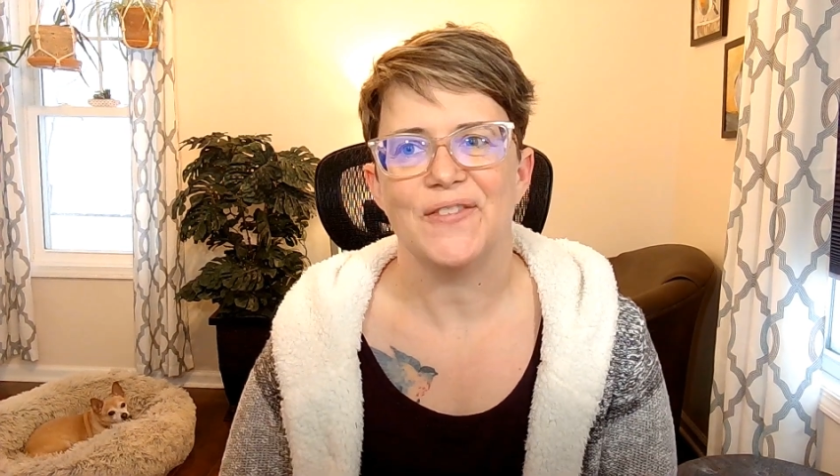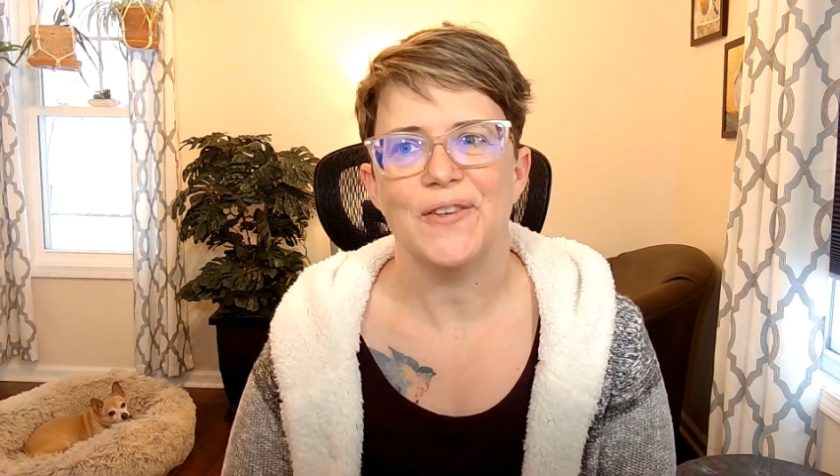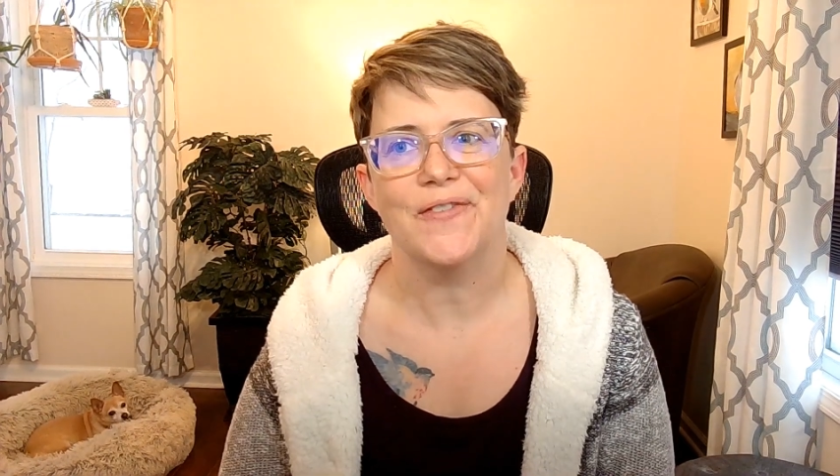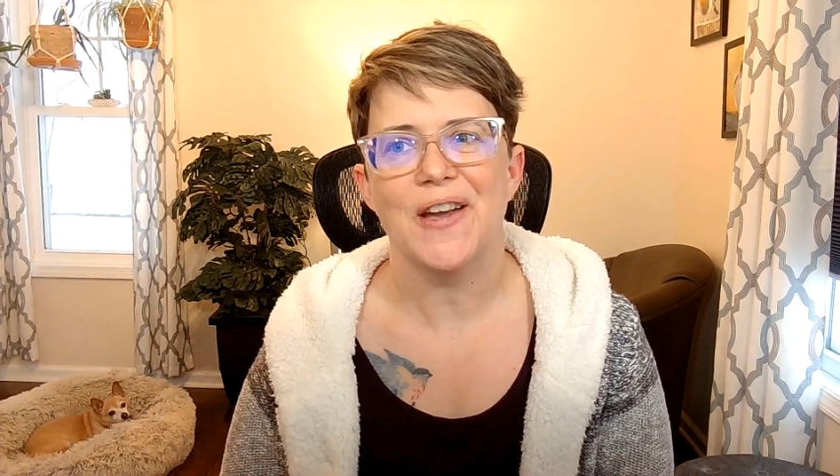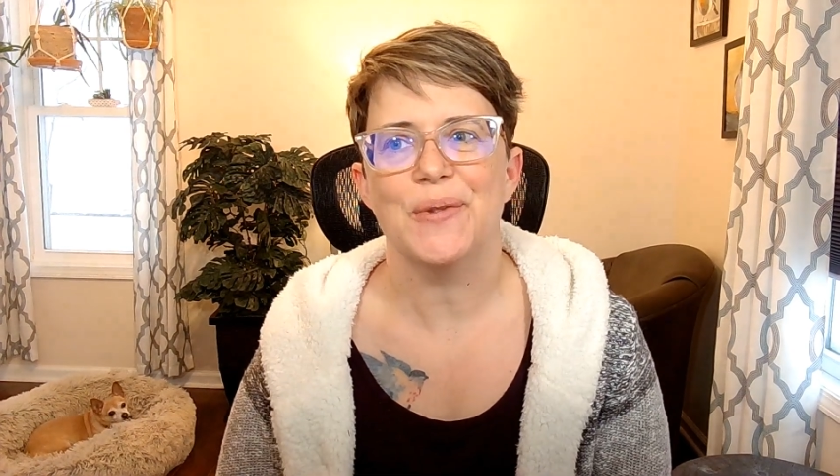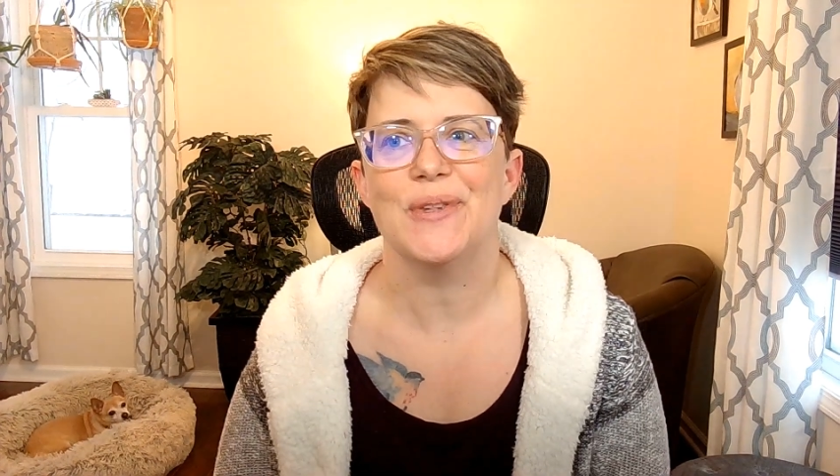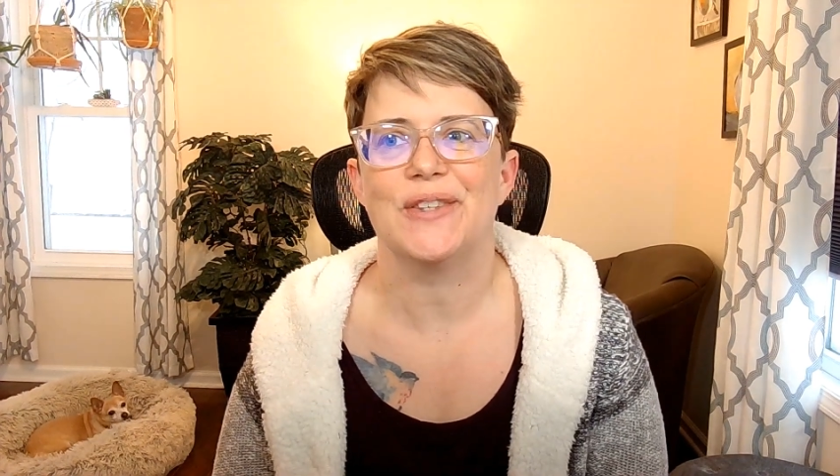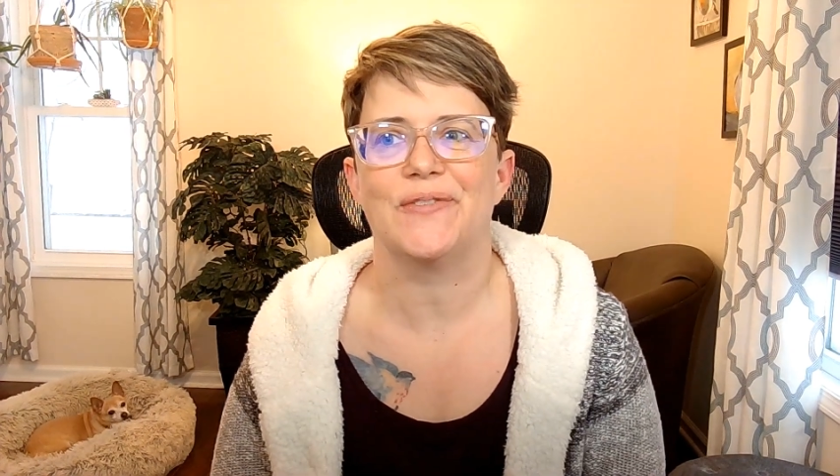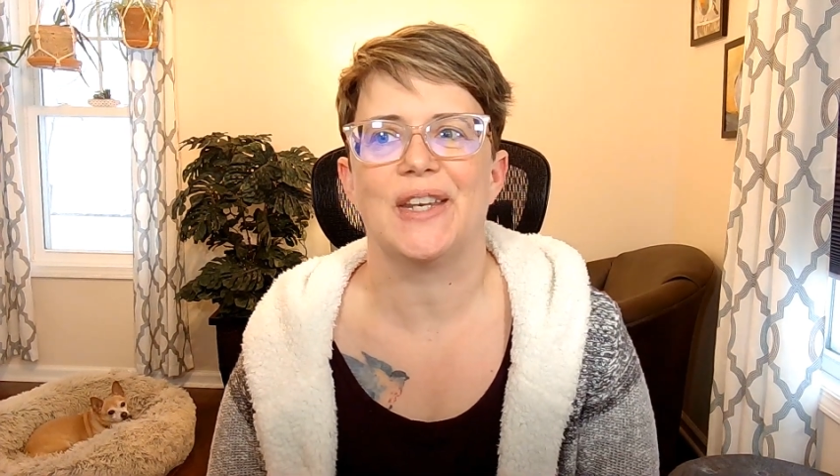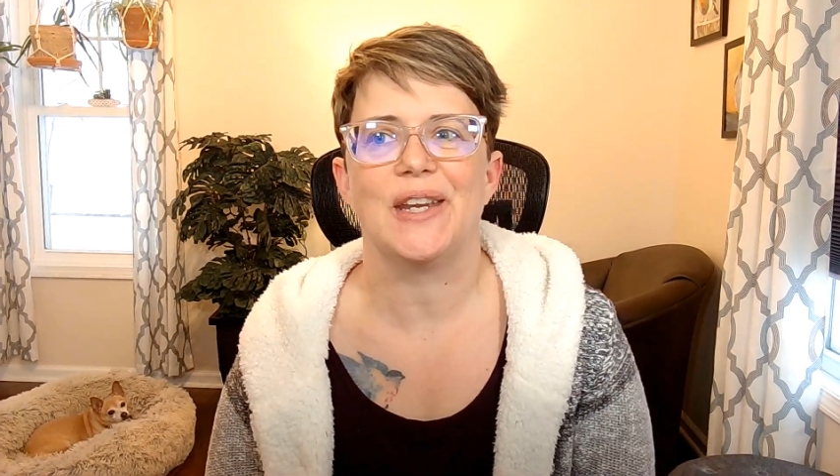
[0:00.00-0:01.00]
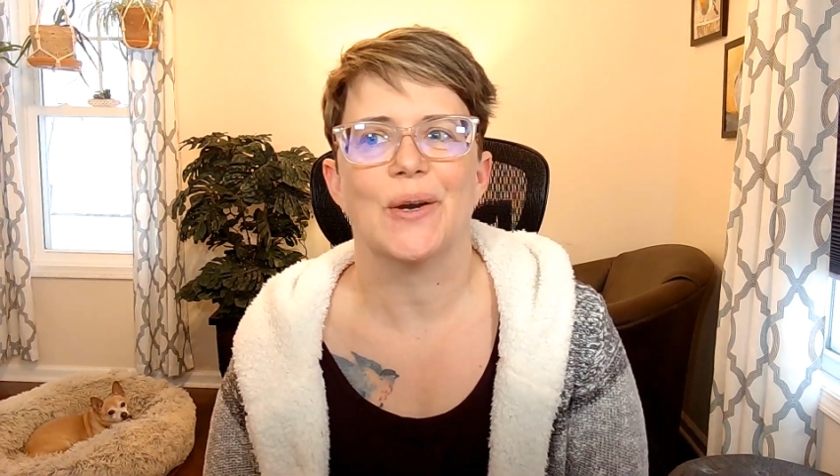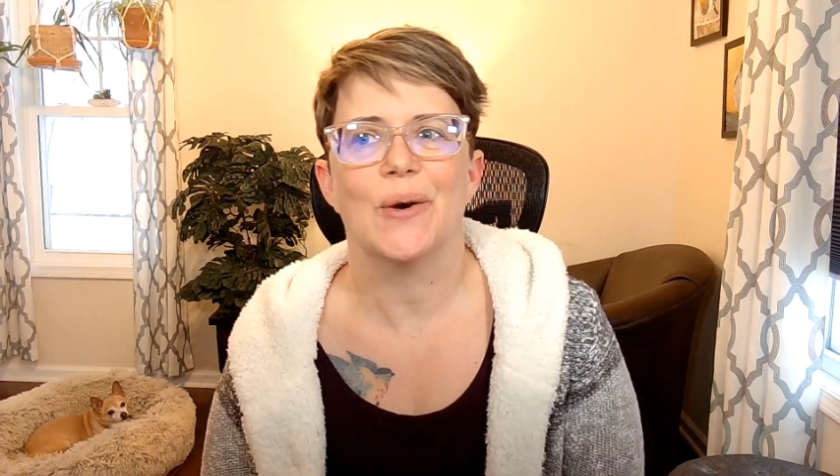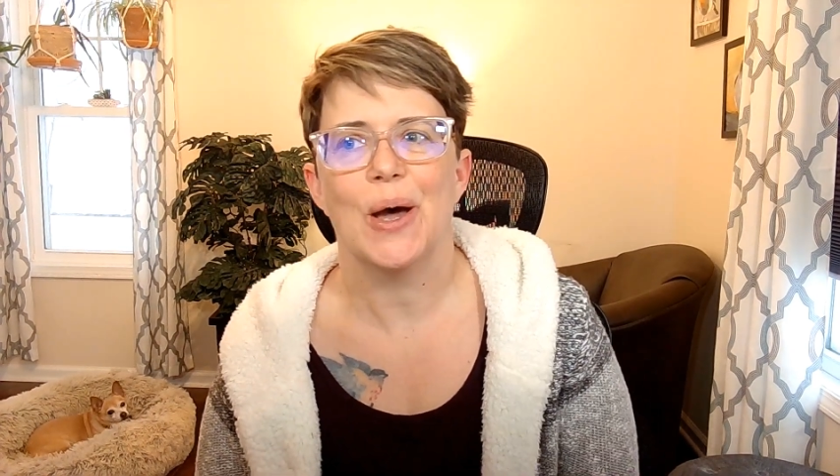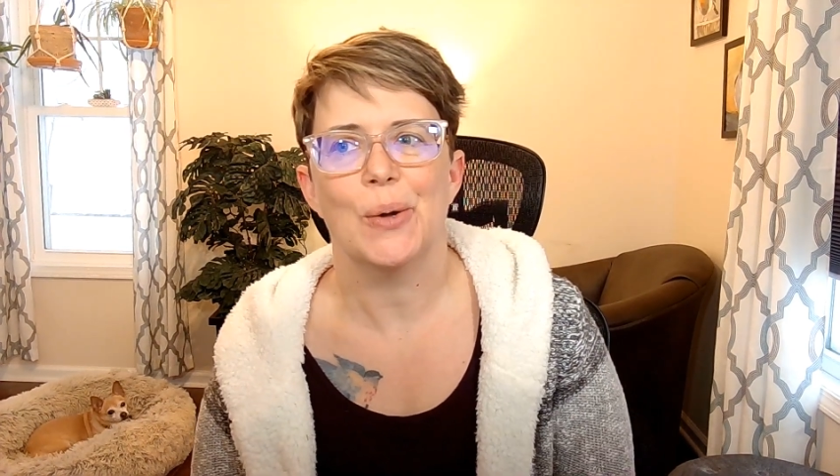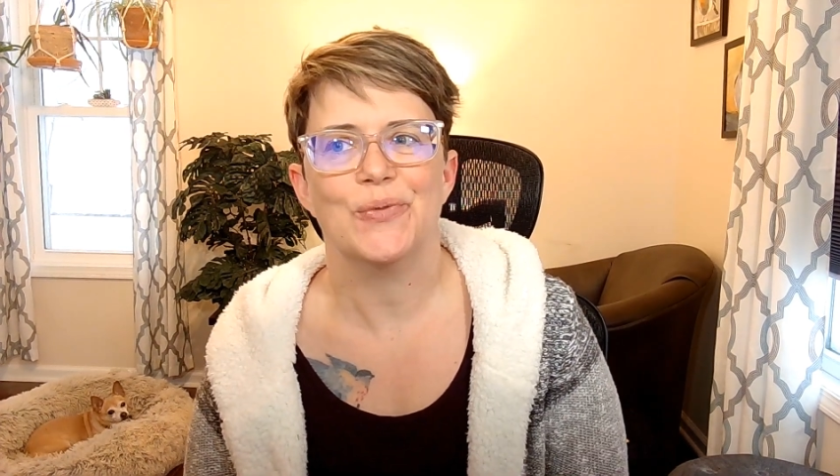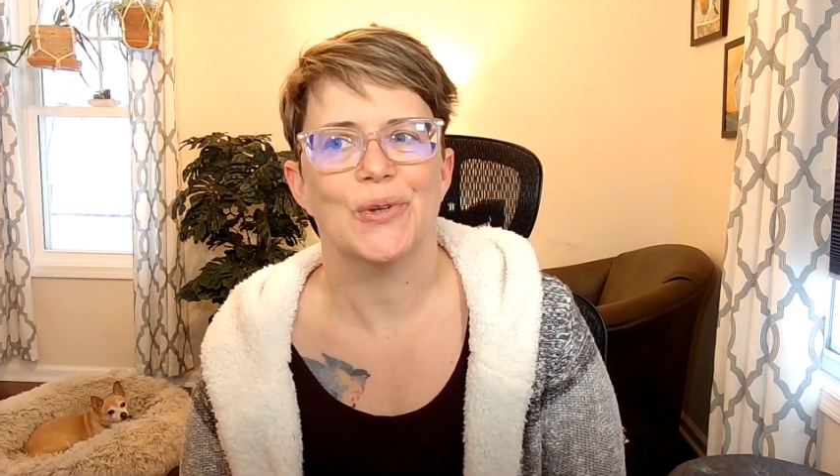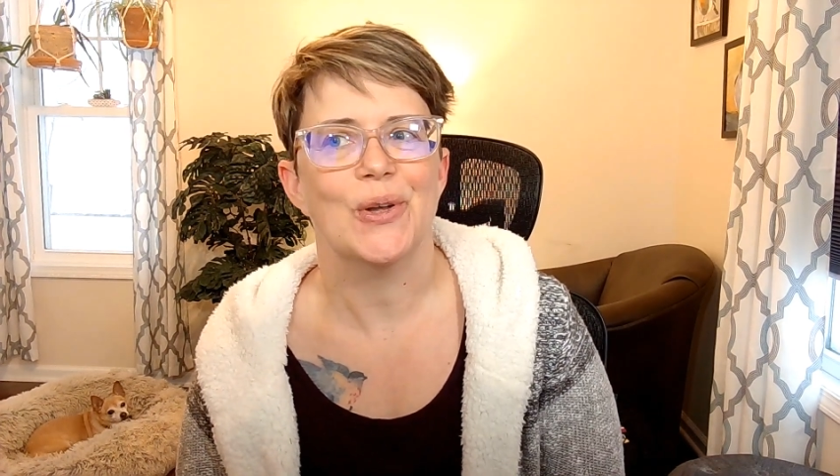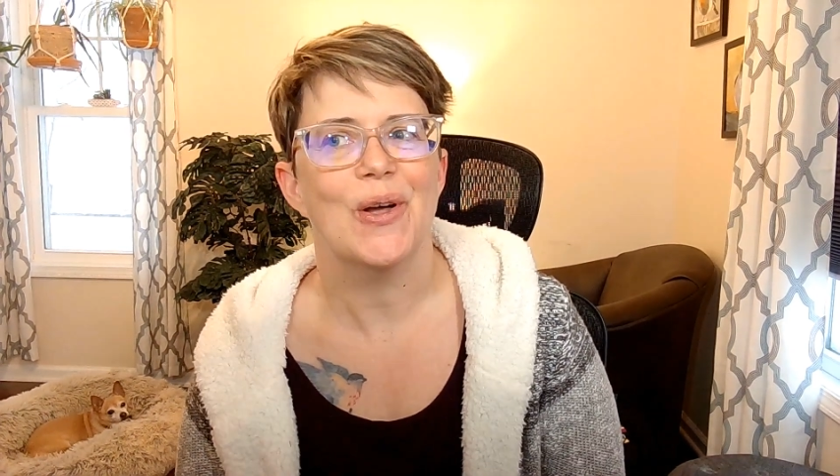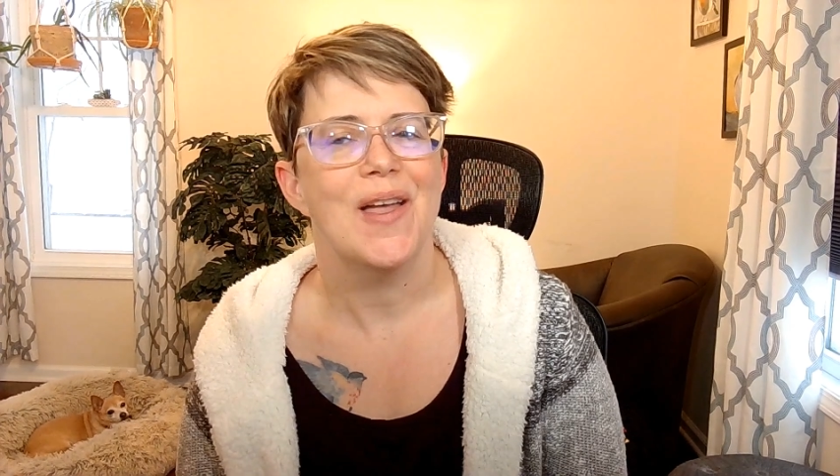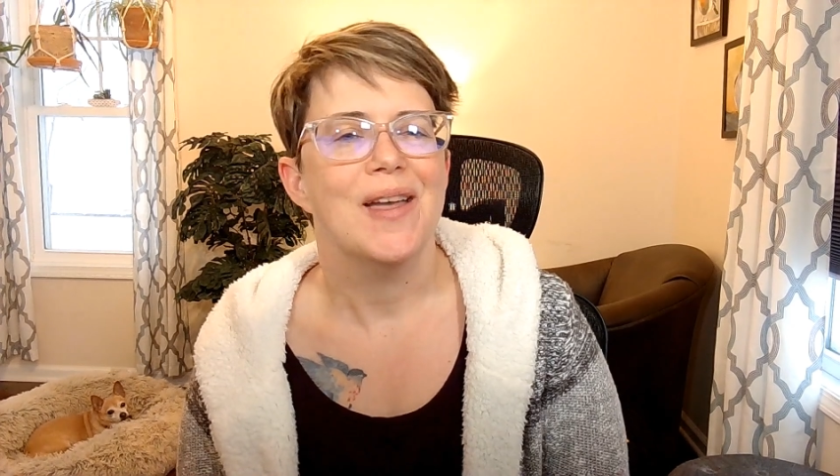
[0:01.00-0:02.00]
If you found this video
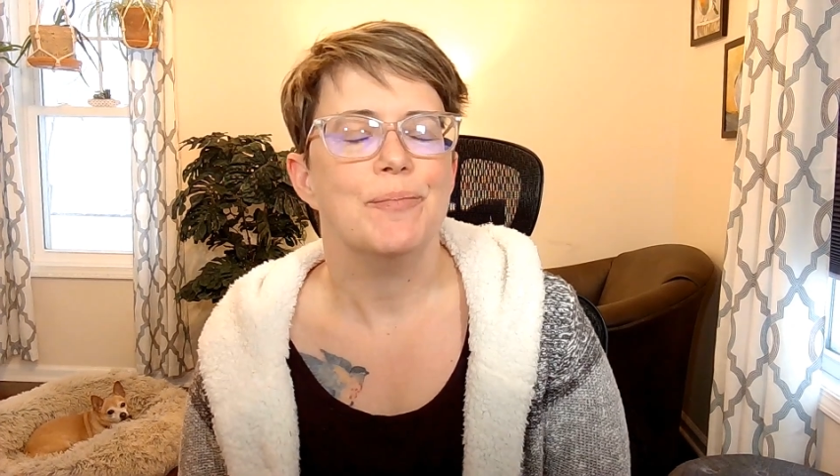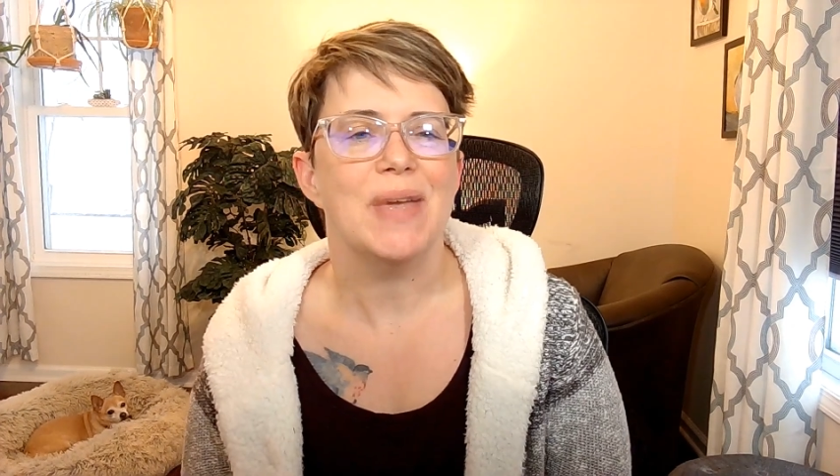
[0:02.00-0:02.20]
helpful,